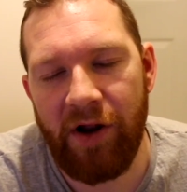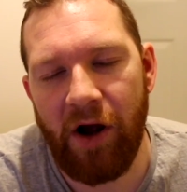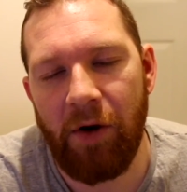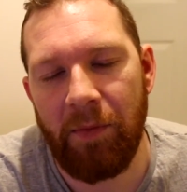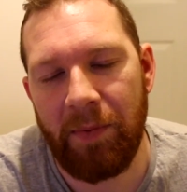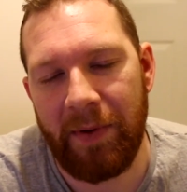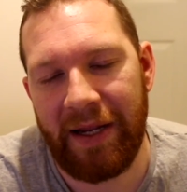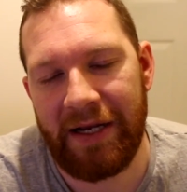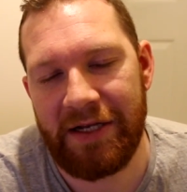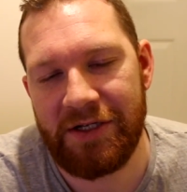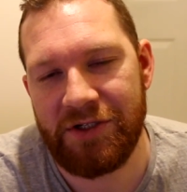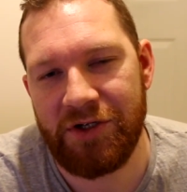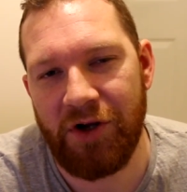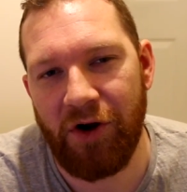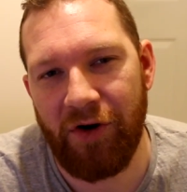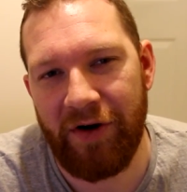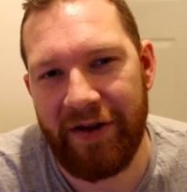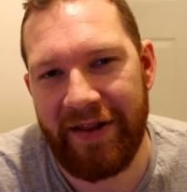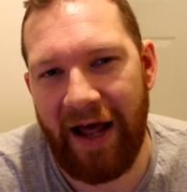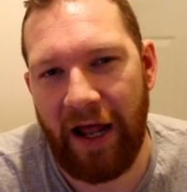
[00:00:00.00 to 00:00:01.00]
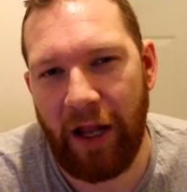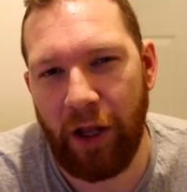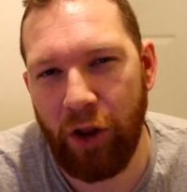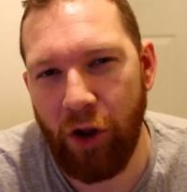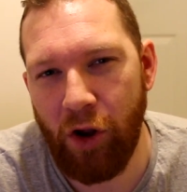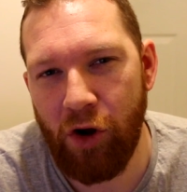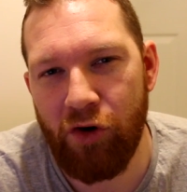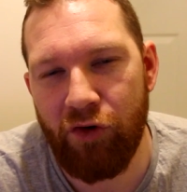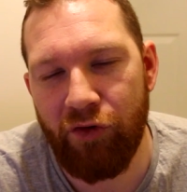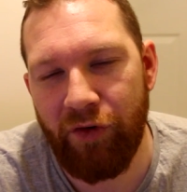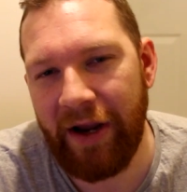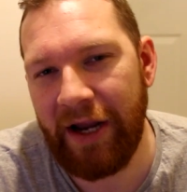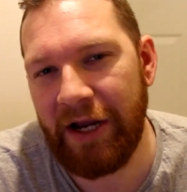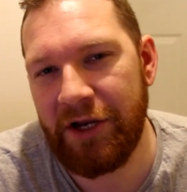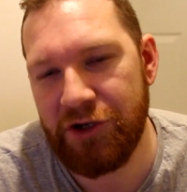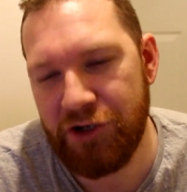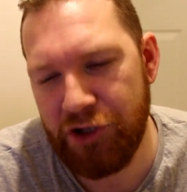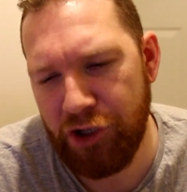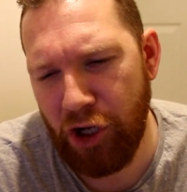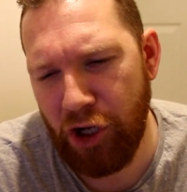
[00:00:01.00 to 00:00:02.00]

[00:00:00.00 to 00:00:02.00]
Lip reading: Hopkins scoring that long-range